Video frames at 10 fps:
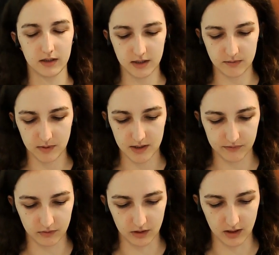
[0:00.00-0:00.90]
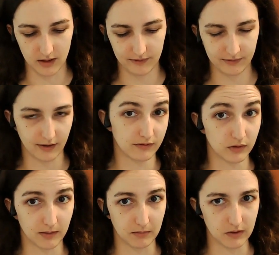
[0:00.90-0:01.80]
and this was for a
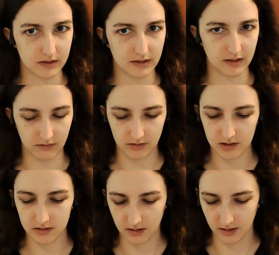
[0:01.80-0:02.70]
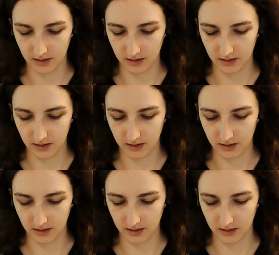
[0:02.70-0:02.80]
5 to 10 minutes thing, right?